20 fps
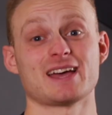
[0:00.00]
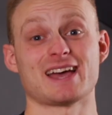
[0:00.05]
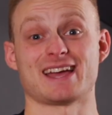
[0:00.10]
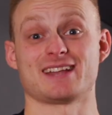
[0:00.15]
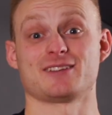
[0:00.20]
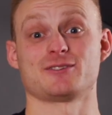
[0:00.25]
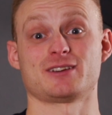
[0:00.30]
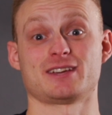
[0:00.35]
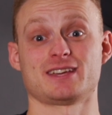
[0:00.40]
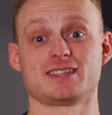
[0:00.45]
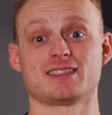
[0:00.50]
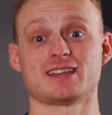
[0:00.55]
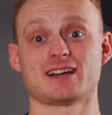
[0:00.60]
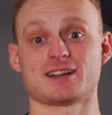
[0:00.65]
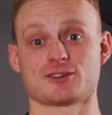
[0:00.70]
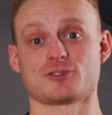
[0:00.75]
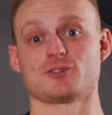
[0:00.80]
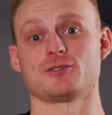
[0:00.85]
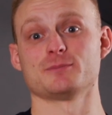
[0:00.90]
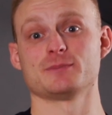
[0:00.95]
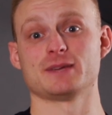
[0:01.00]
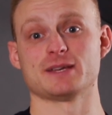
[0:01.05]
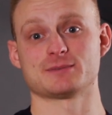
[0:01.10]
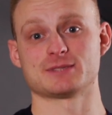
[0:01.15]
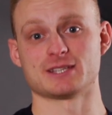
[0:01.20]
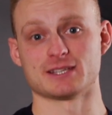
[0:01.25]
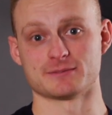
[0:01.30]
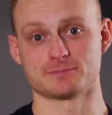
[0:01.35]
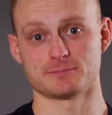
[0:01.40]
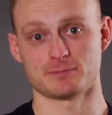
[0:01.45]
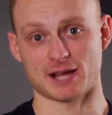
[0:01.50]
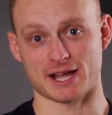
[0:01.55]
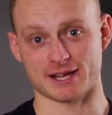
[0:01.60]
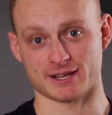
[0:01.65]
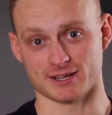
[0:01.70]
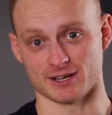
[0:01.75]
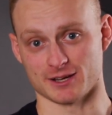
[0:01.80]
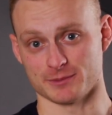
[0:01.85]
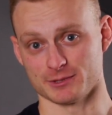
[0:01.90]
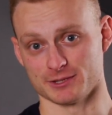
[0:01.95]
Anyway, that got Mips'
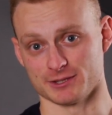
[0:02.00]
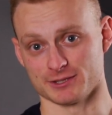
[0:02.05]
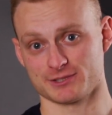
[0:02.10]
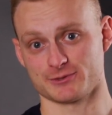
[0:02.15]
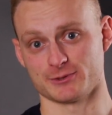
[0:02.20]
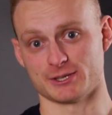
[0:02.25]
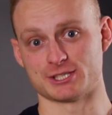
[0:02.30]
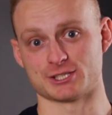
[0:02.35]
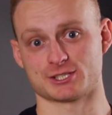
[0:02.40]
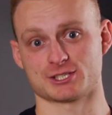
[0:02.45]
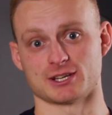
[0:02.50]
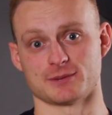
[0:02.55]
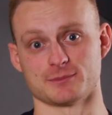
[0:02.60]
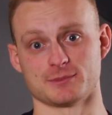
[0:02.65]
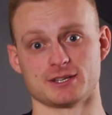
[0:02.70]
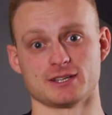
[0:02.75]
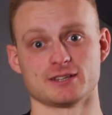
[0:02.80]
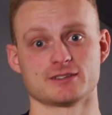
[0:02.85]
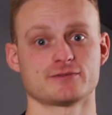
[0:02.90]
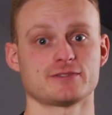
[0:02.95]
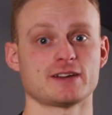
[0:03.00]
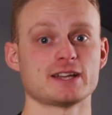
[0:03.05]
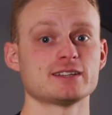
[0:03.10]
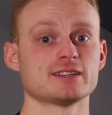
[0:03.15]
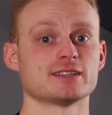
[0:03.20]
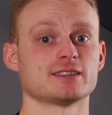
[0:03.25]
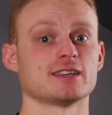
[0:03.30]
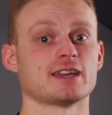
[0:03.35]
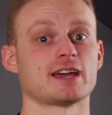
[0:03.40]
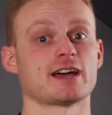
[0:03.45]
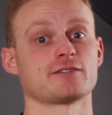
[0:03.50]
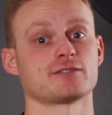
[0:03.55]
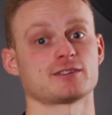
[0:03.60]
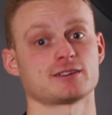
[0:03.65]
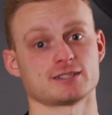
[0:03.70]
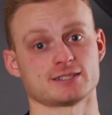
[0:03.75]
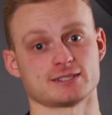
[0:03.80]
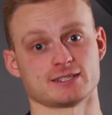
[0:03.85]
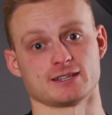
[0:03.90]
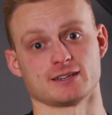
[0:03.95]
back up, and the Swedish company defended the
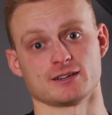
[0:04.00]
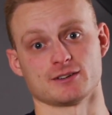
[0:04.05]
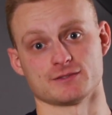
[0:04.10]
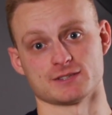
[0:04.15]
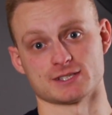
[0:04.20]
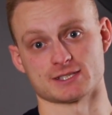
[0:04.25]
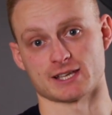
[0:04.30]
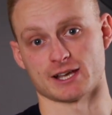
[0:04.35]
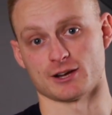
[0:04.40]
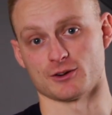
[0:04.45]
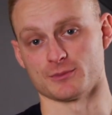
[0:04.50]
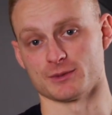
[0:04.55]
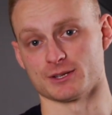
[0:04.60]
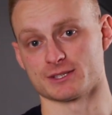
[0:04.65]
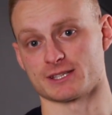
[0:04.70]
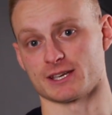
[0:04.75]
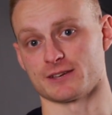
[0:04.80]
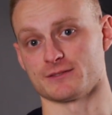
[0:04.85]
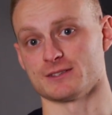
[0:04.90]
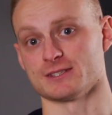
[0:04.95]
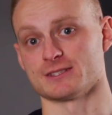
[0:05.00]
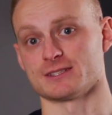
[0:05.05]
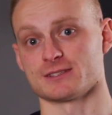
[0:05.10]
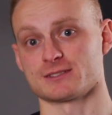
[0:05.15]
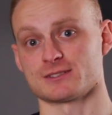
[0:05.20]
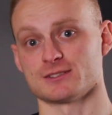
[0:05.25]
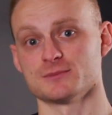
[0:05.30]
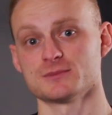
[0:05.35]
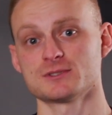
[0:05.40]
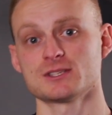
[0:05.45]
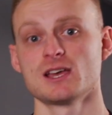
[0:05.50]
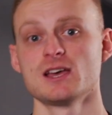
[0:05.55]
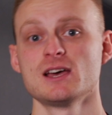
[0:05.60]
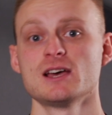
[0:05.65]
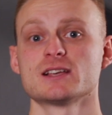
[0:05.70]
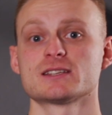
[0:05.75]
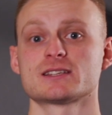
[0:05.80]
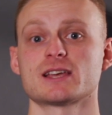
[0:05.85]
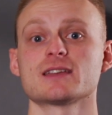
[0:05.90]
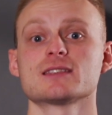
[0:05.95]
efficacy of its helmet safety systems,
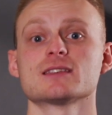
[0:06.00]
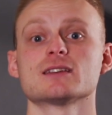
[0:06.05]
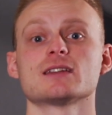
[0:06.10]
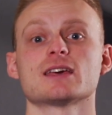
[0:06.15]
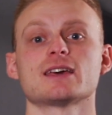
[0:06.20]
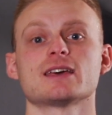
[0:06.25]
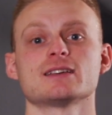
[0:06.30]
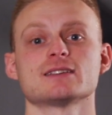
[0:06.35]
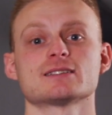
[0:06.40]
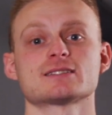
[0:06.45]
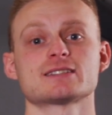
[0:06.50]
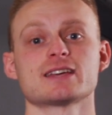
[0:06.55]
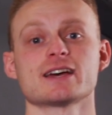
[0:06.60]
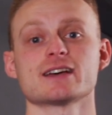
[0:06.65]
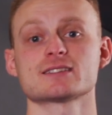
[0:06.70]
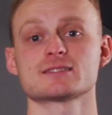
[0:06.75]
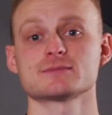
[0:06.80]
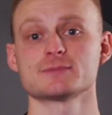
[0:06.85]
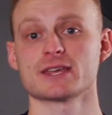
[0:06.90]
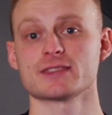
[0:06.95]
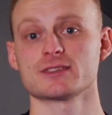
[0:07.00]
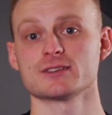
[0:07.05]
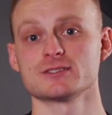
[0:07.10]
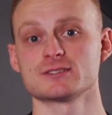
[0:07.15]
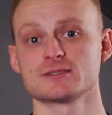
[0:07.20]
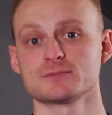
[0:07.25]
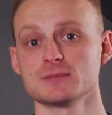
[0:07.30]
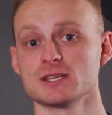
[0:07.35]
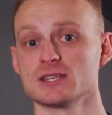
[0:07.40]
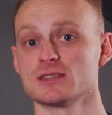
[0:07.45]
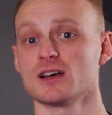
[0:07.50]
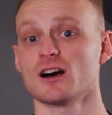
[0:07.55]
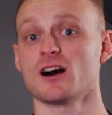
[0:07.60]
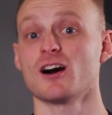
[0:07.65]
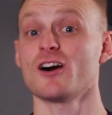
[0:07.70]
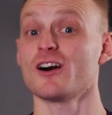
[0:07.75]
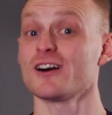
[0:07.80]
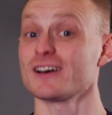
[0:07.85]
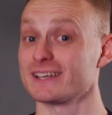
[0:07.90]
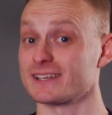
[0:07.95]
saying that its test methods meet the
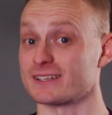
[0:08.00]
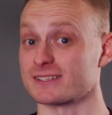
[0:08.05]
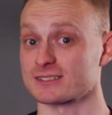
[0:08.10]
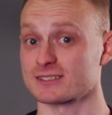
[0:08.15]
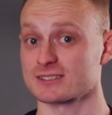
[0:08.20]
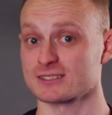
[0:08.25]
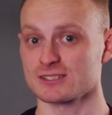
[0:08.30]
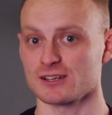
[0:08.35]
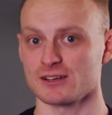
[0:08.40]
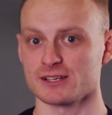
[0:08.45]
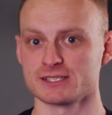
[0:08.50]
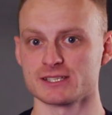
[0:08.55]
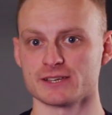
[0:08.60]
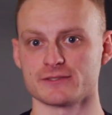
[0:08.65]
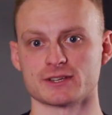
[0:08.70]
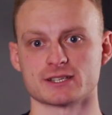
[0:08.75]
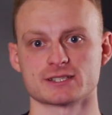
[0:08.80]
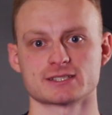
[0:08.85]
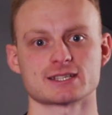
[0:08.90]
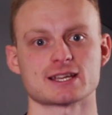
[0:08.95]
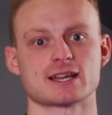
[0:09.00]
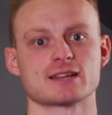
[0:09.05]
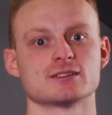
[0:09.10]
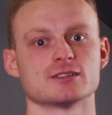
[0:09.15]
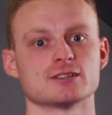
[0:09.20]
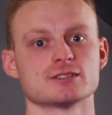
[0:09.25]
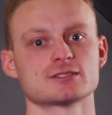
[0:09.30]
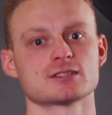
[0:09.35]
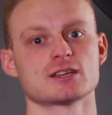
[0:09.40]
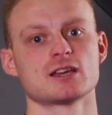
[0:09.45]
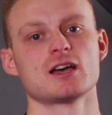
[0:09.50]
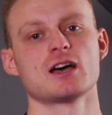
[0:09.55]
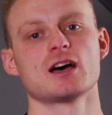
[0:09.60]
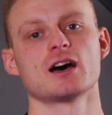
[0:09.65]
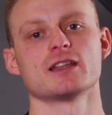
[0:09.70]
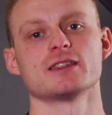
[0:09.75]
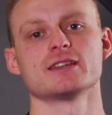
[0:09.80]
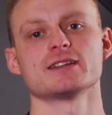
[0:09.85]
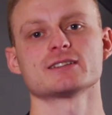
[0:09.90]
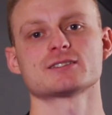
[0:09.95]
highest scientific standards
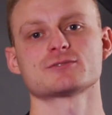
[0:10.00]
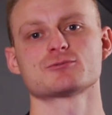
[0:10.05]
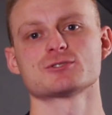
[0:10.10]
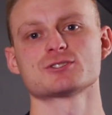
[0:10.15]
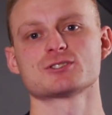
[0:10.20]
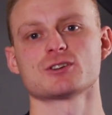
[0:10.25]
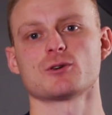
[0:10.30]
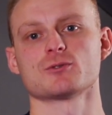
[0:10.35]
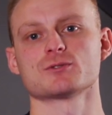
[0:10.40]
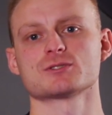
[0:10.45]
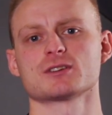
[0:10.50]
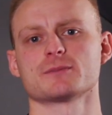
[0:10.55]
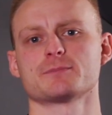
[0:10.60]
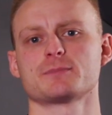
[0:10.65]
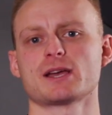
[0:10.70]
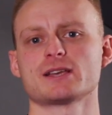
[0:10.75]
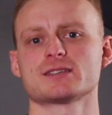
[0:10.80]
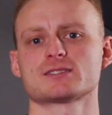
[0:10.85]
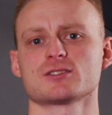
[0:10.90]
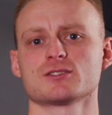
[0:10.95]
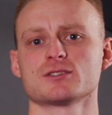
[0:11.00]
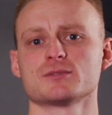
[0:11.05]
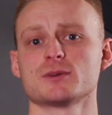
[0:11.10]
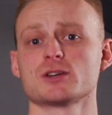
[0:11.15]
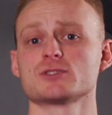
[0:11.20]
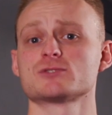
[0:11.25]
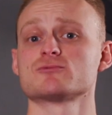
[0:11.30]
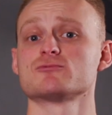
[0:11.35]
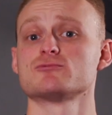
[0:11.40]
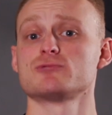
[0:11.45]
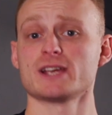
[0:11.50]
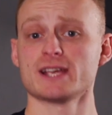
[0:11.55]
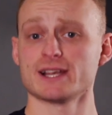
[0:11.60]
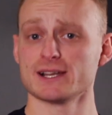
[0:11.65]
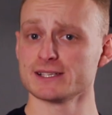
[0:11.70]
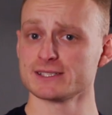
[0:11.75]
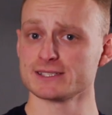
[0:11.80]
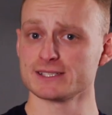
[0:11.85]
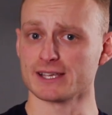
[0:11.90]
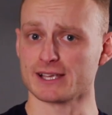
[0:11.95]
and its results are based on the most
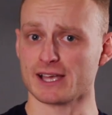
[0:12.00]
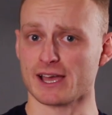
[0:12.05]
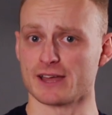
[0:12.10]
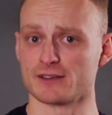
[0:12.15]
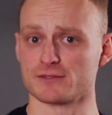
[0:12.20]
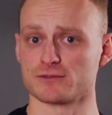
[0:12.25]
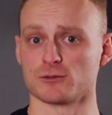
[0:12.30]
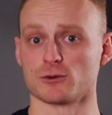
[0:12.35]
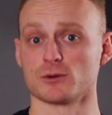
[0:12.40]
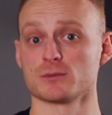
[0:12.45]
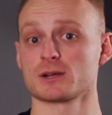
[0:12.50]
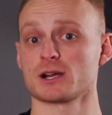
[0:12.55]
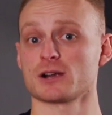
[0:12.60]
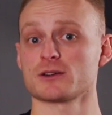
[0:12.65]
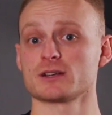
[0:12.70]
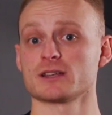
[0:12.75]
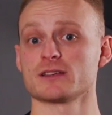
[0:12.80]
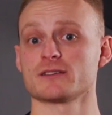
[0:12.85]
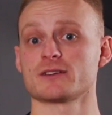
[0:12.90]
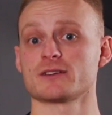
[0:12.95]
realistic head form currently